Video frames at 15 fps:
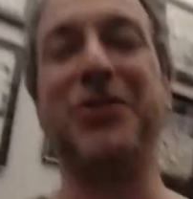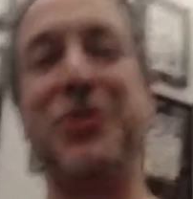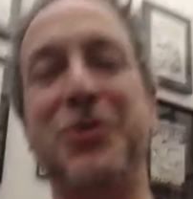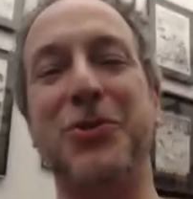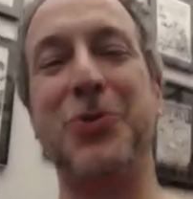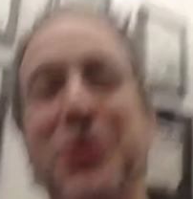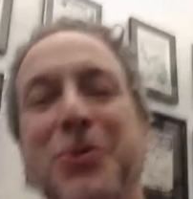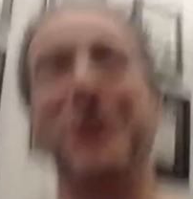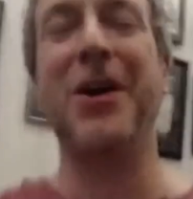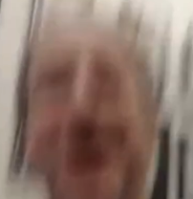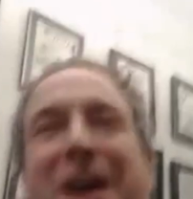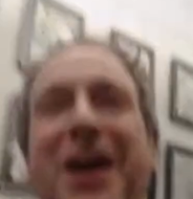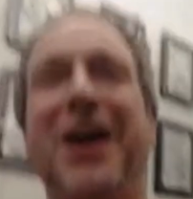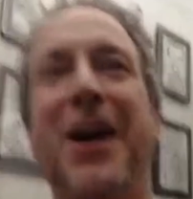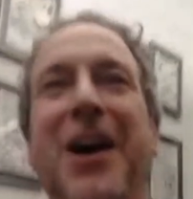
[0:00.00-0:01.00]
too.
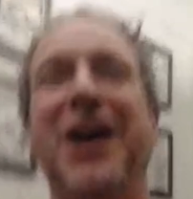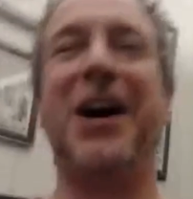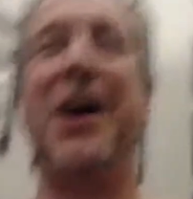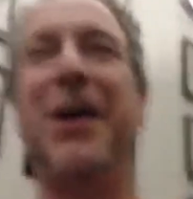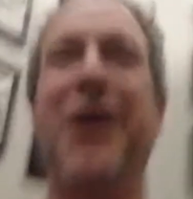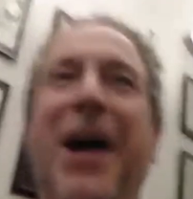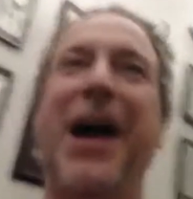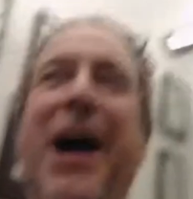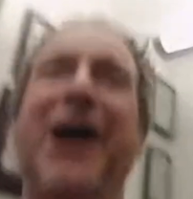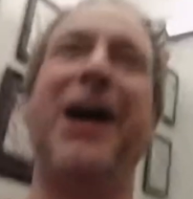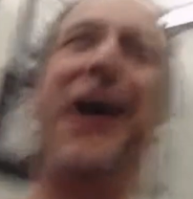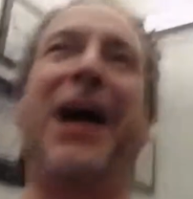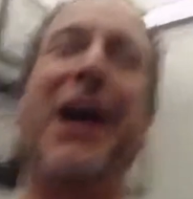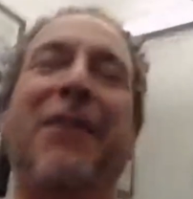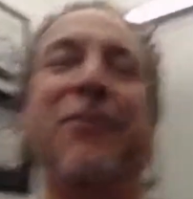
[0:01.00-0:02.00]
Uh,
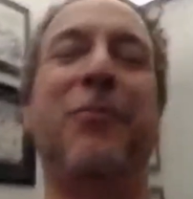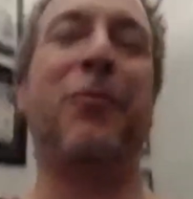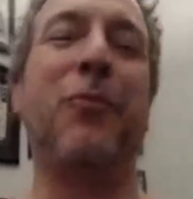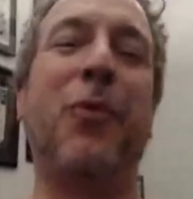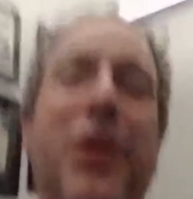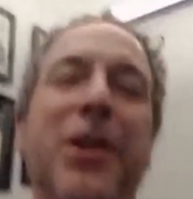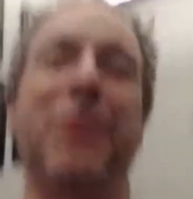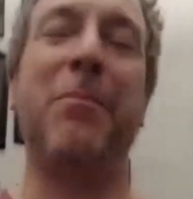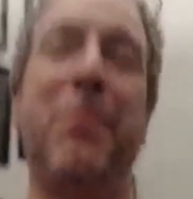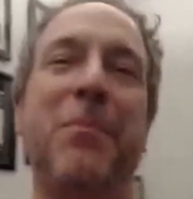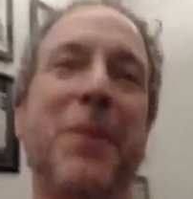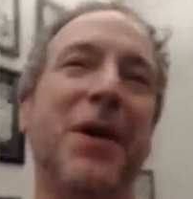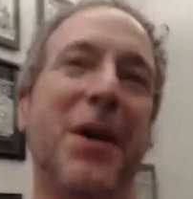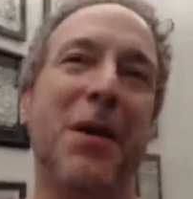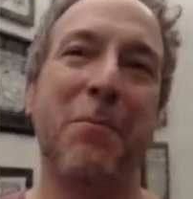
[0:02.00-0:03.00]
I, I, have one of the
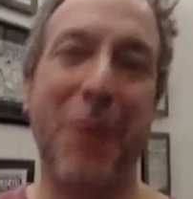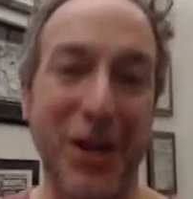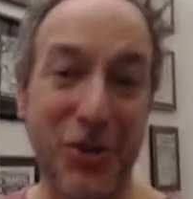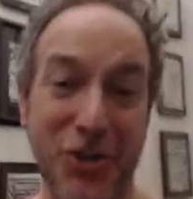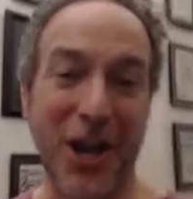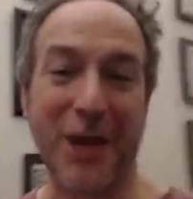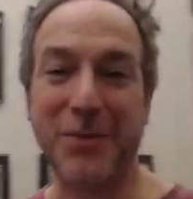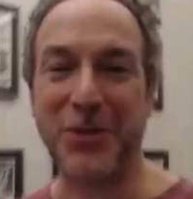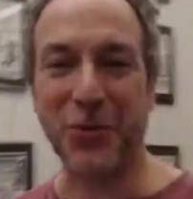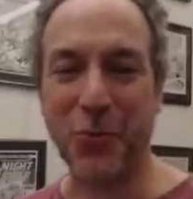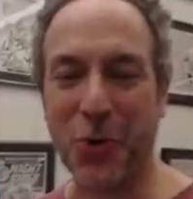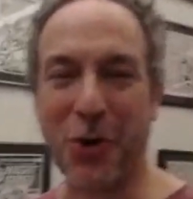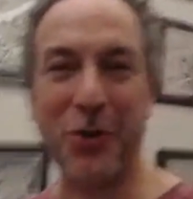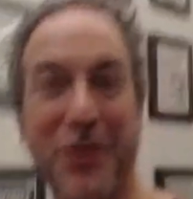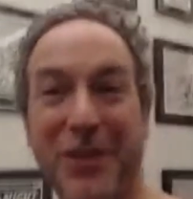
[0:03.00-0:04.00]
best jobs in the
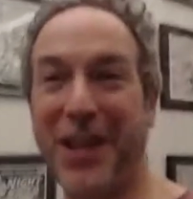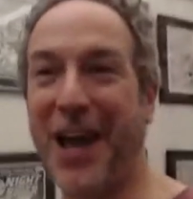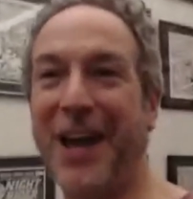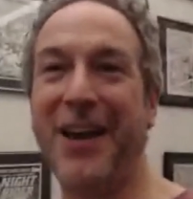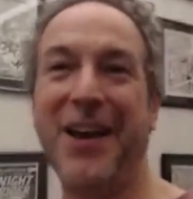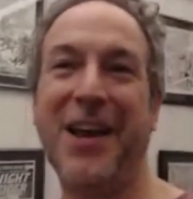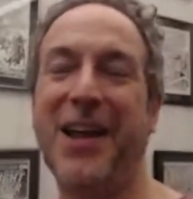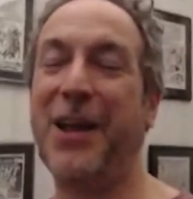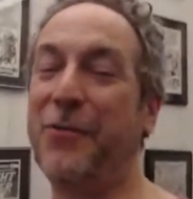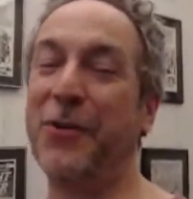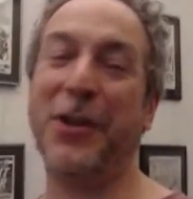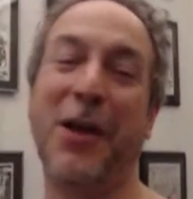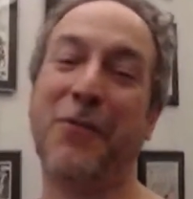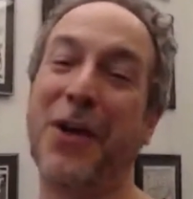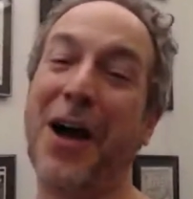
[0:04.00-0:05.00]
world in that if you
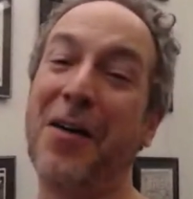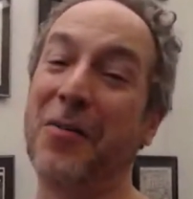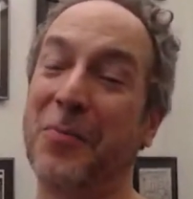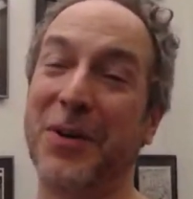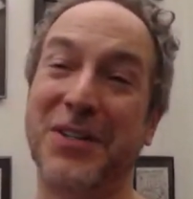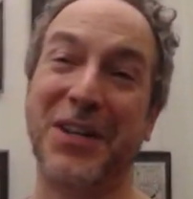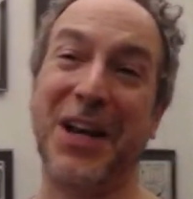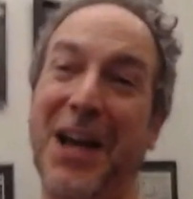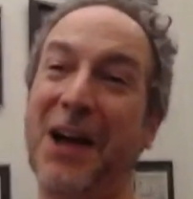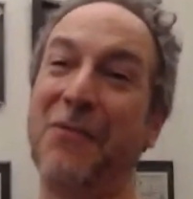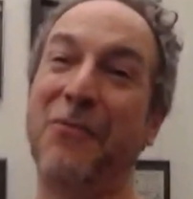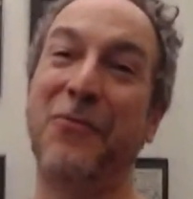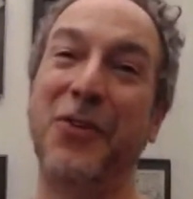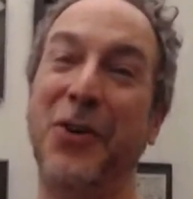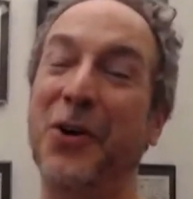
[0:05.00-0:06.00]
love comic books, I have
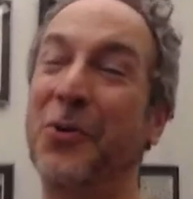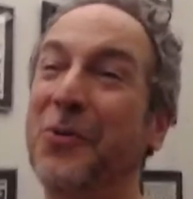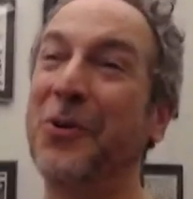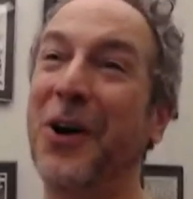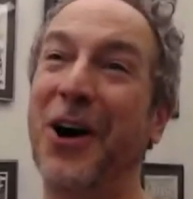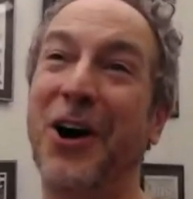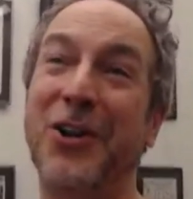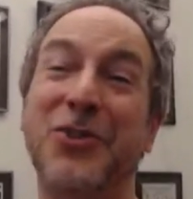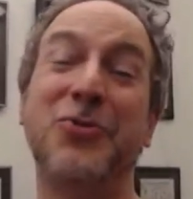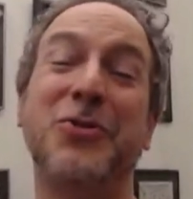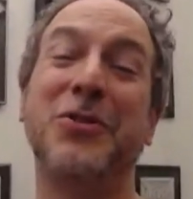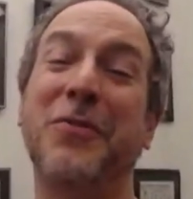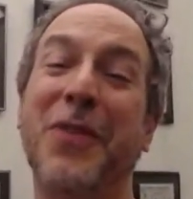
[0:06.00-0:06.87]
you know hundreds of